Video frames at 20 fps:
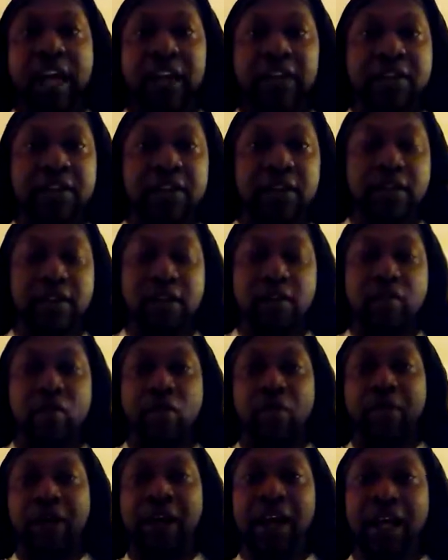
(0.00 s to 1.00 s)
Latin, the
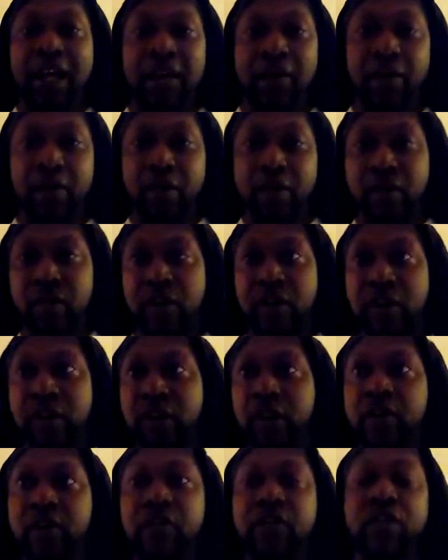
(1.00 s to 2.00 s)
Roman language,
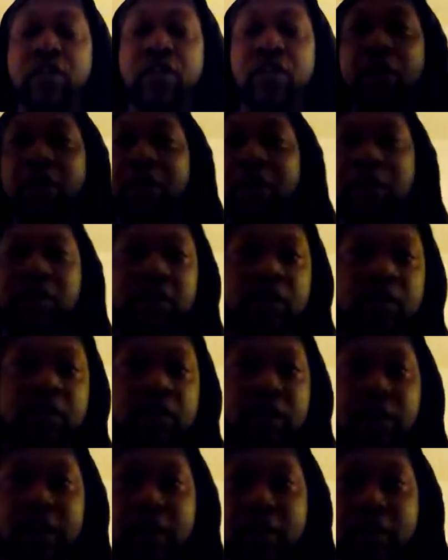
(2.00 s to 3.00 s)
because the Romans
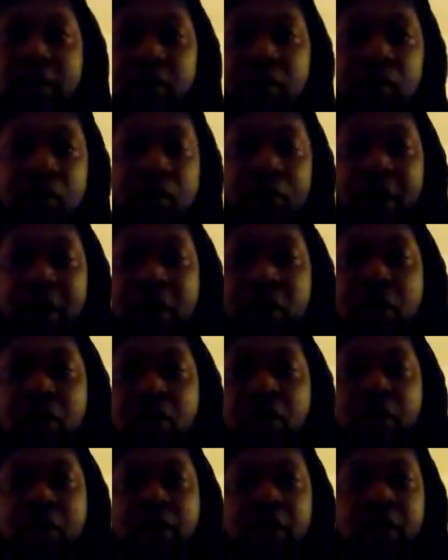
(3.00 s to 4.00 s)
set up Europe and
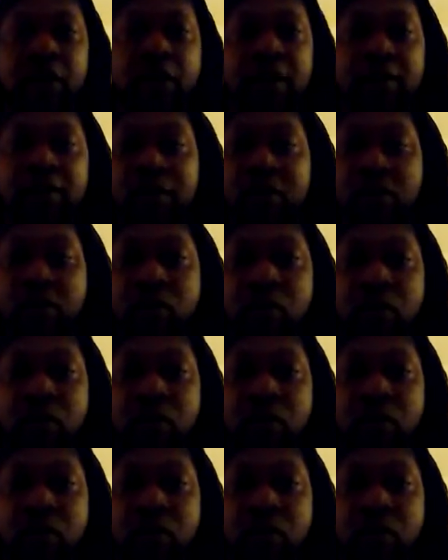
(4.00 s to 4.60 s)
Europe set up the New